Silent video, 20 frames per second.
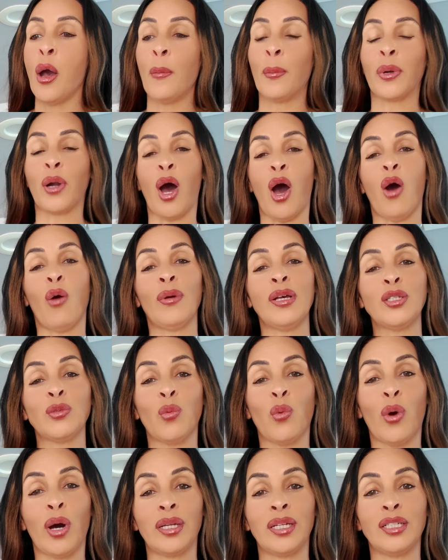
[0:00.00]
But I always
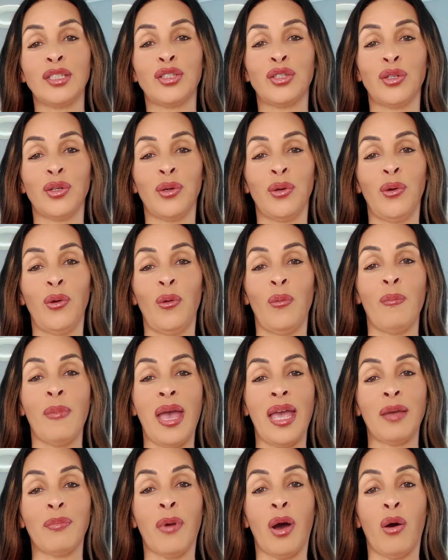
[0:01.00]
wanted to
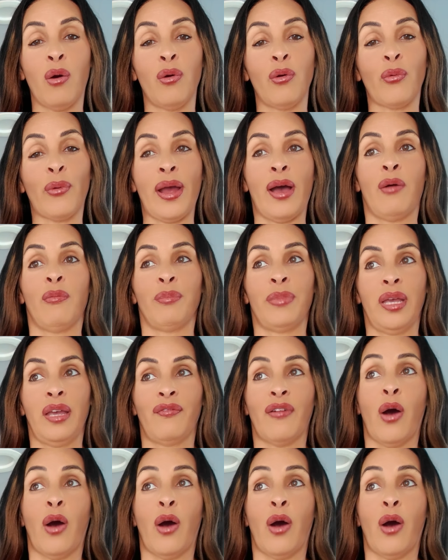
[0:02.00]
make my own ground beef.